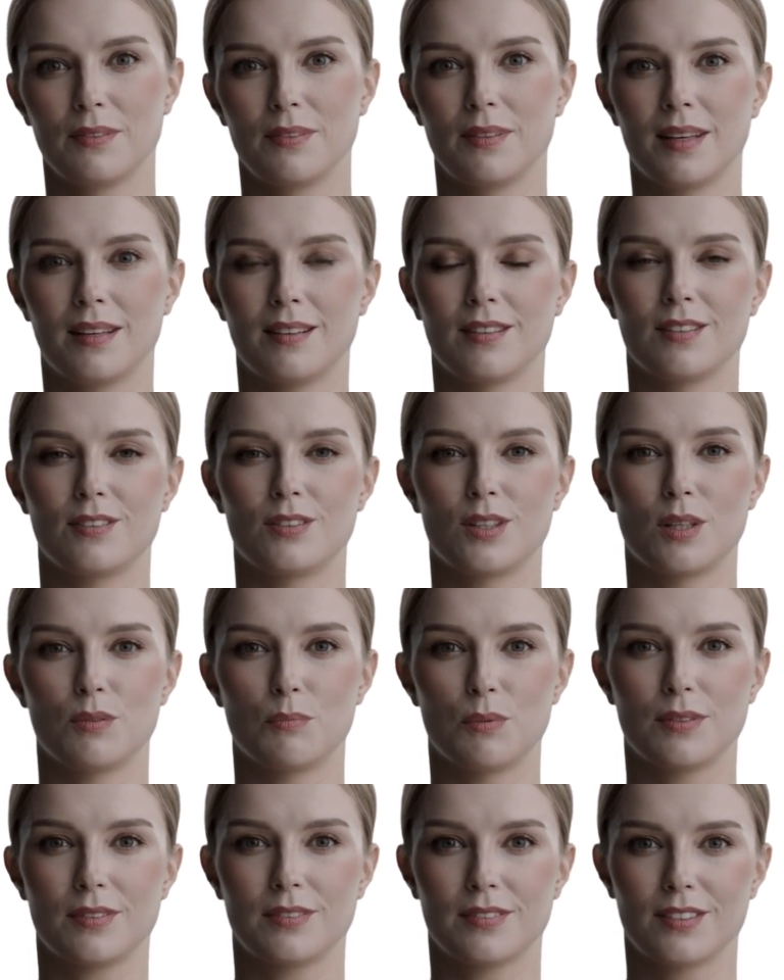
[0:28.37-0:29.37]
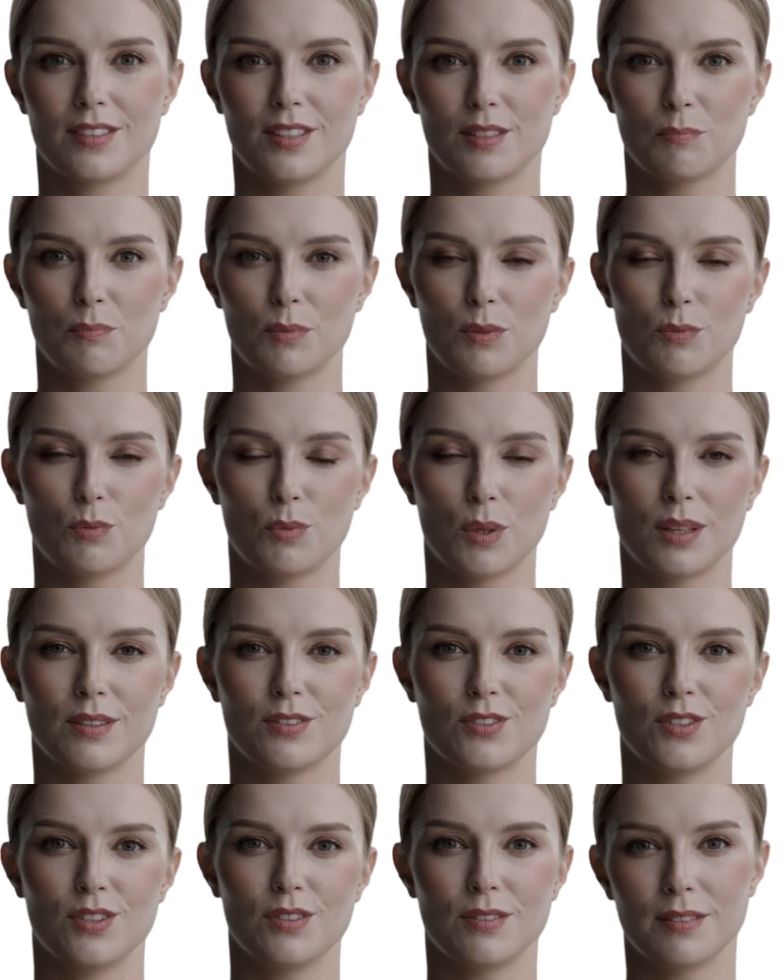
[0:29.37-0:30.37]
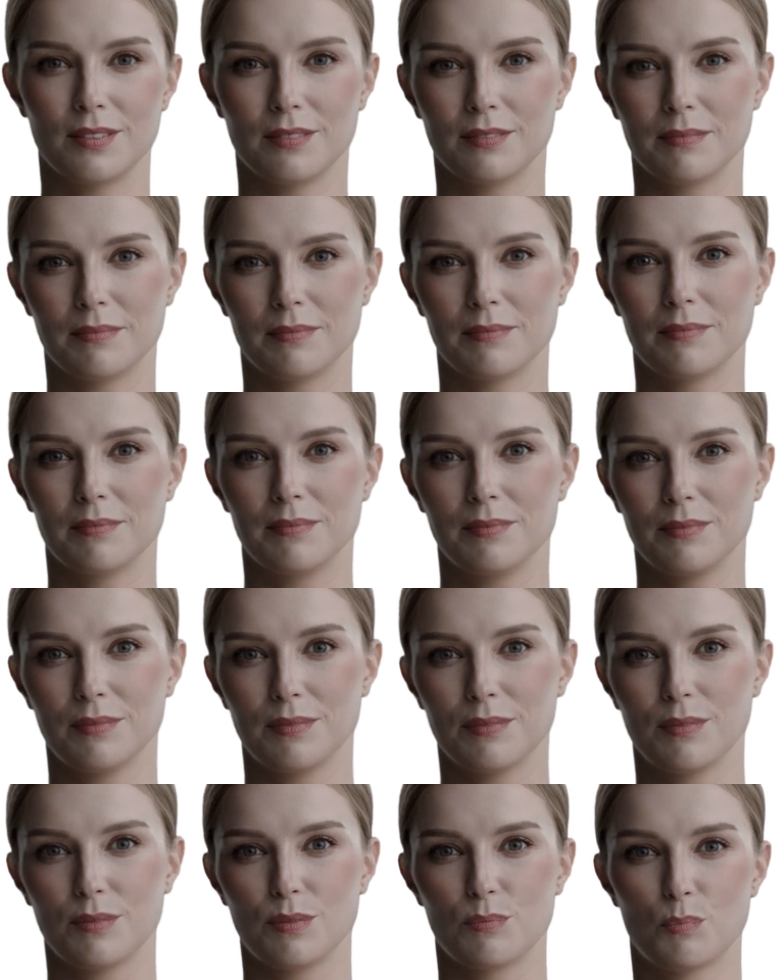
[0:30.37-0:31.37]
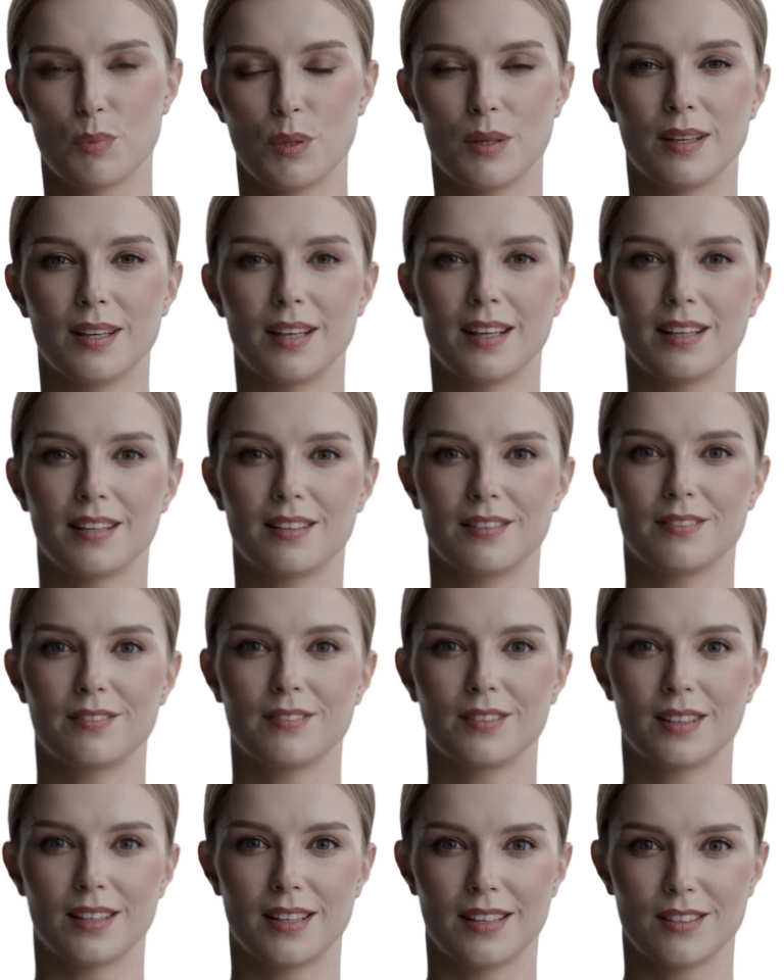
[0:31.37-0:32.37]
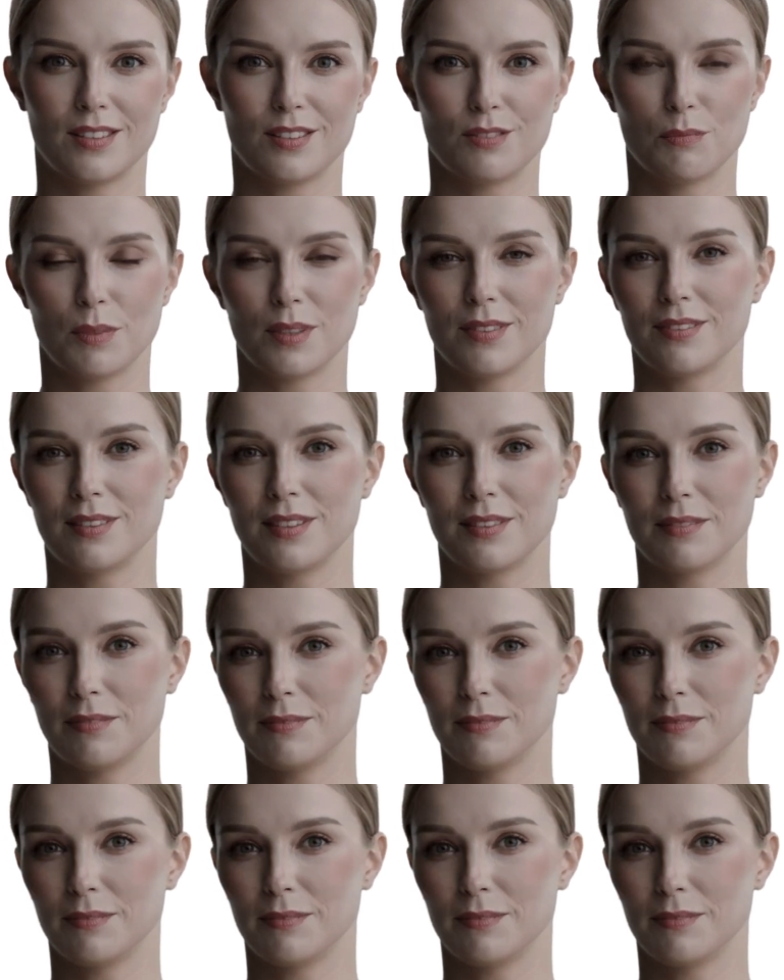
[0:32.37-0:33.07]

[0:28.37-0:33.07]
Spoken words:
Let's start with a simple question. What is an easement?